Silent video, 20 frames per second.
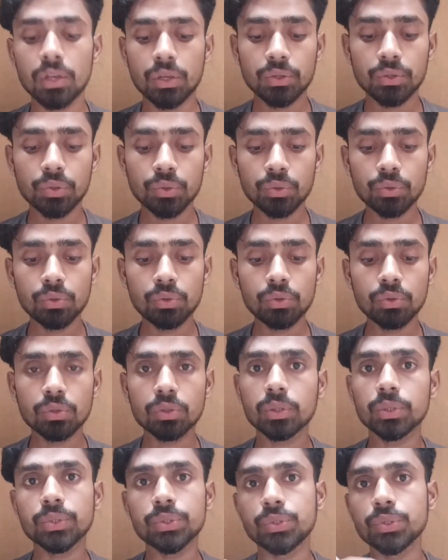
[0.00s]

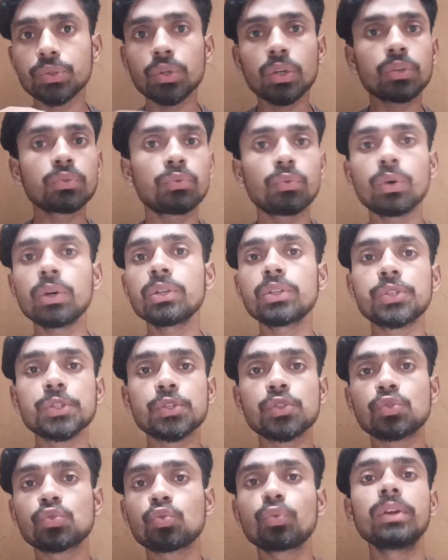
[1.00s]
you do not want to
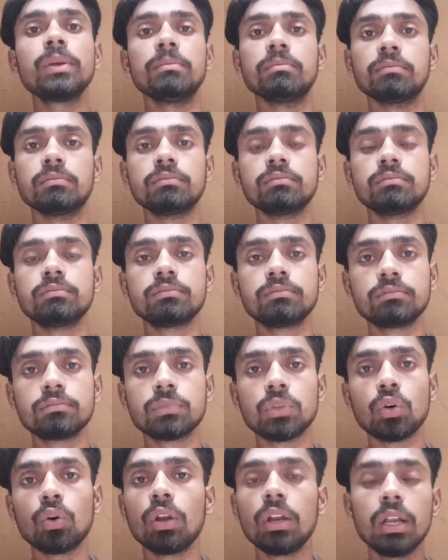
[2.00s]
swim
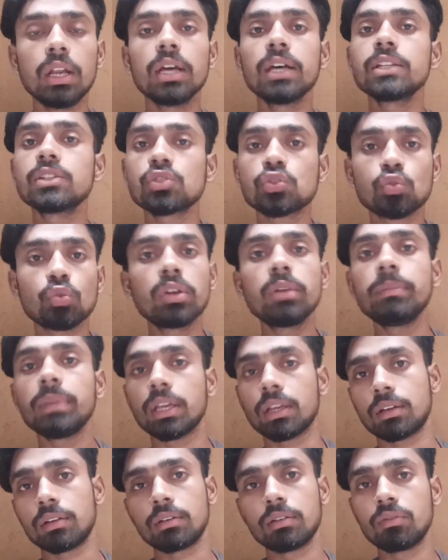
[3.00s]
or learn
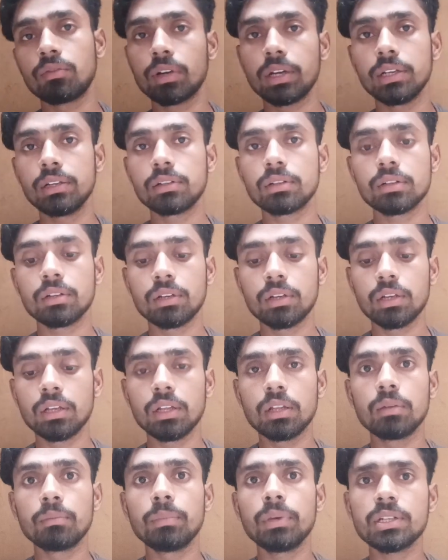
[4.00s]
swimming, right?
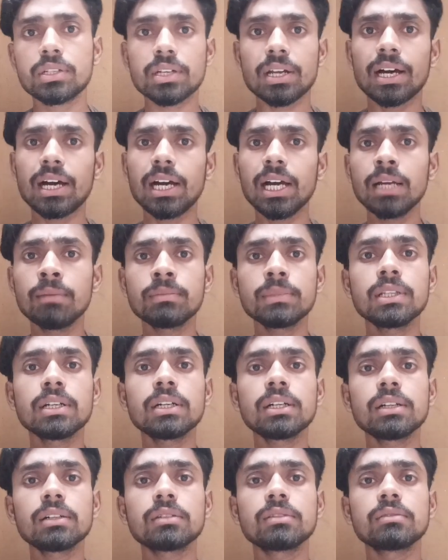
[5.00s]
But I am
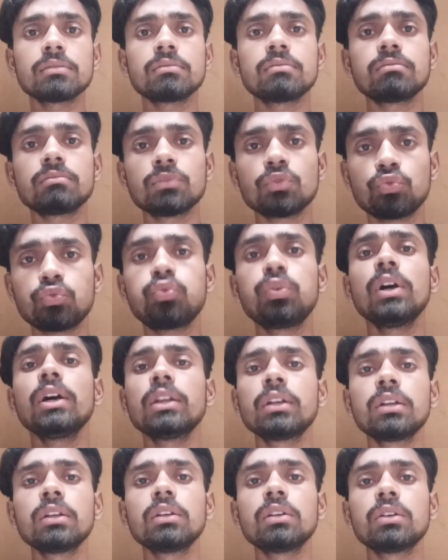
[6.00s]
the
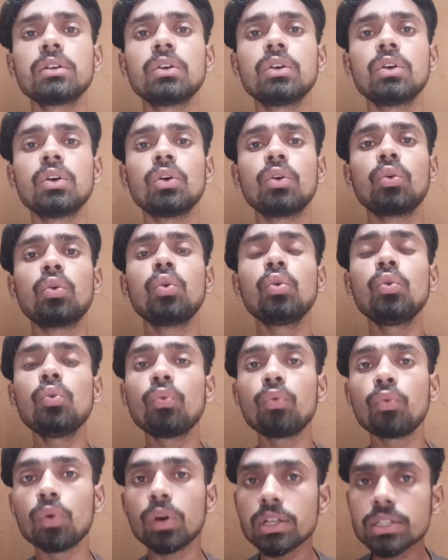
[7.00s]
one who
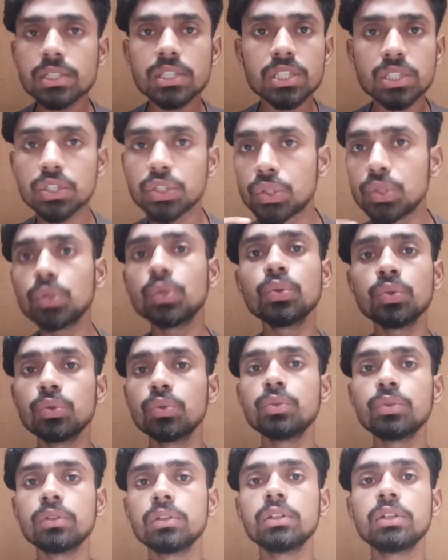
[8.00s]
wants
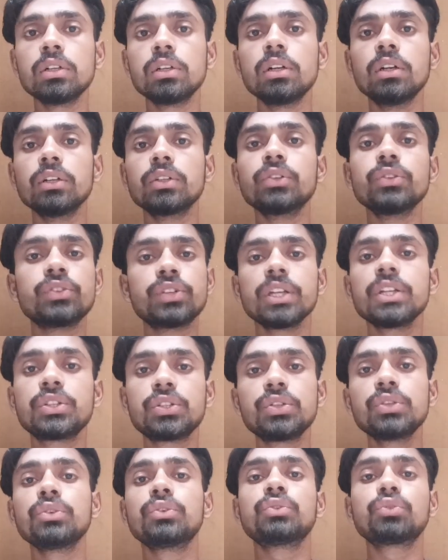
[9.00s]
you to
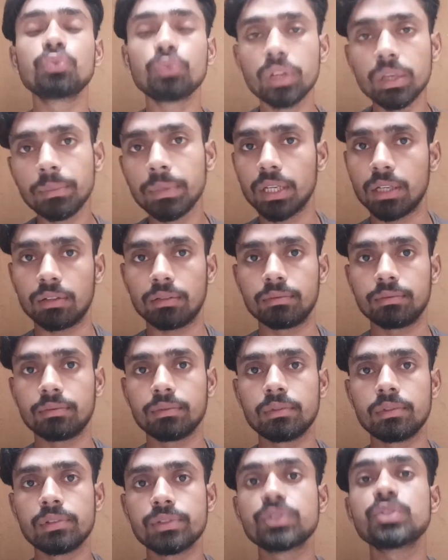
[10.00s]
teach you swimming.
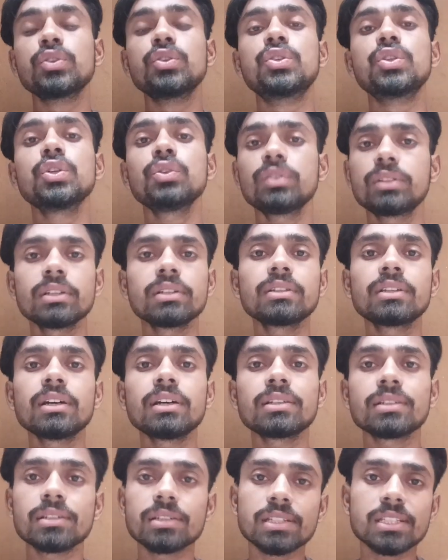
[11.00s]
So do you think
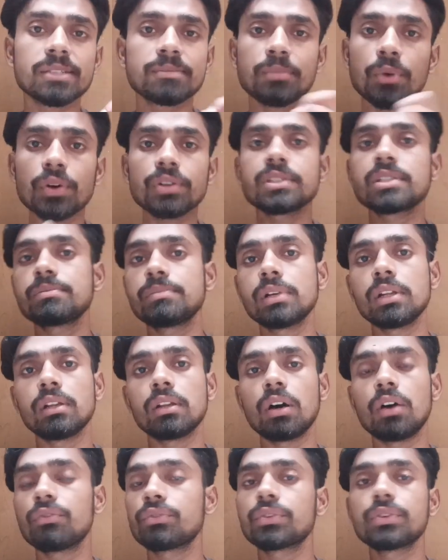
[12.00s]
that it is possible?
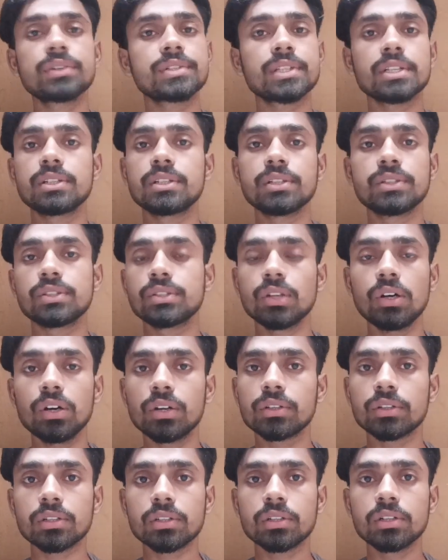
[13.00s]
Of course it is
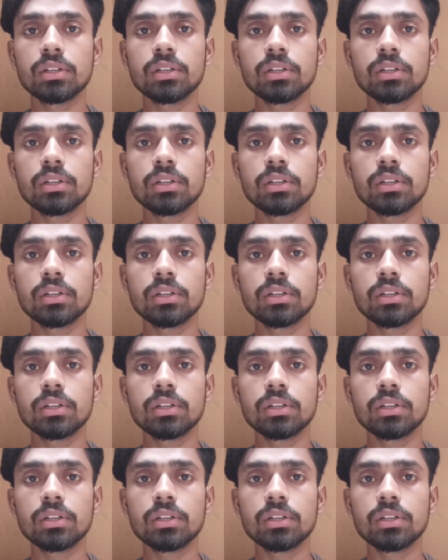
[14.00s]
not.